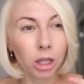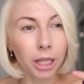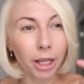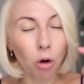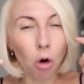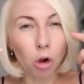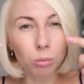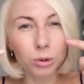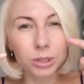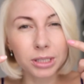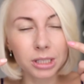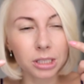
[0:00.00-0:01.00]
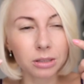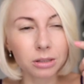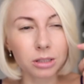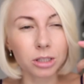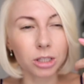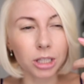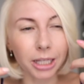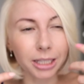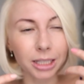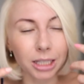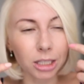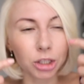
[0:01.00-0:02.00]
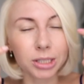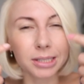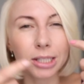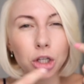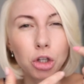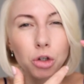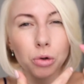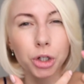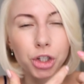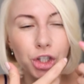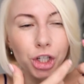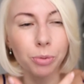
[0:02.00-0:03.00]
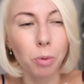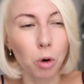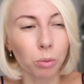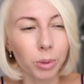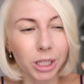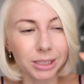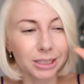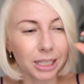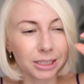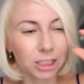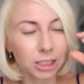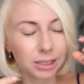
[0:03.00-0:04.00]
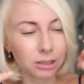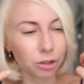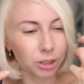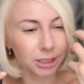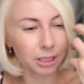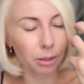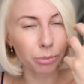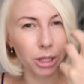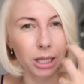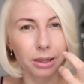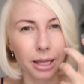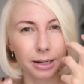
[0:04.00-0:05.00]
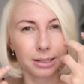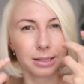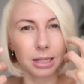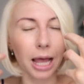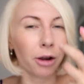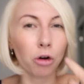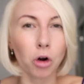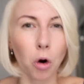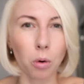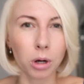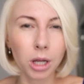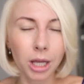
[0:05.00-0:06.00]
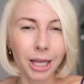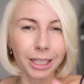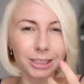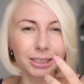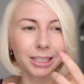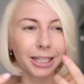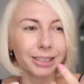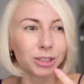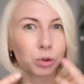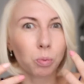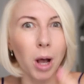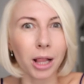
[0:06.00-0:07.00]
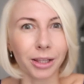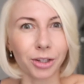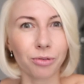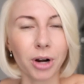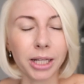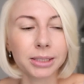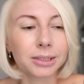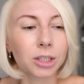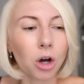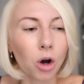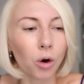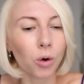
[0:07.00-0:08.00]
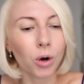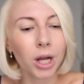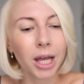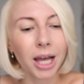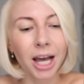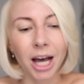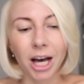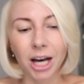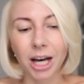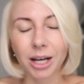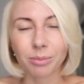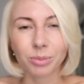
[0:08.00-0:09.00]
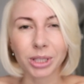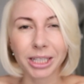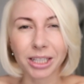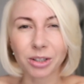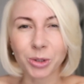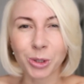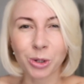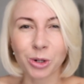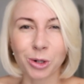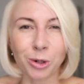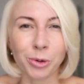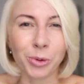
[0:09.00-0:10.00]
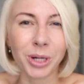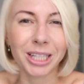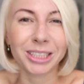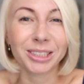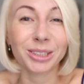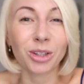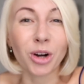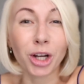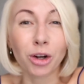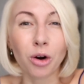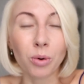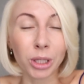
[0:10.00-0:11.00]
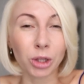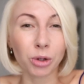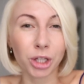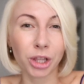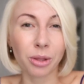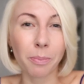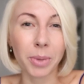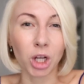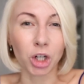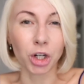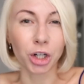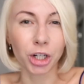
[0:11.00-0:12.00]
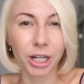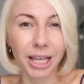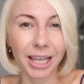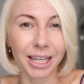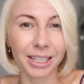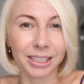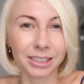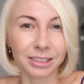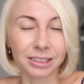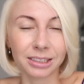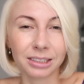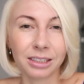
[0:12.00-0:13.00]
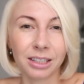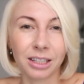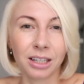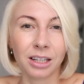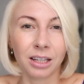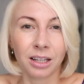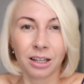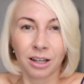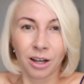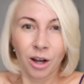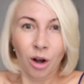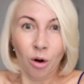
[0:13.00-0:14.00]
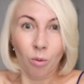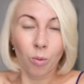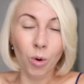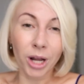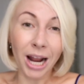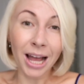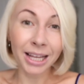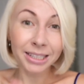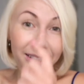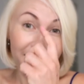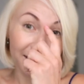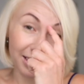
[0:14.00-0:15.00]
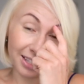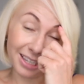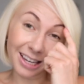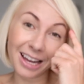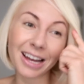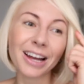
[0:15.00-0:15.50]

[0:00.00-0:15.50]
like almost like see your cheekbone, because it just, there's something that is, I don't know, it's just like a swelling, right? So I'm like, uh-oh. So I go and look in the mirror, and what I see,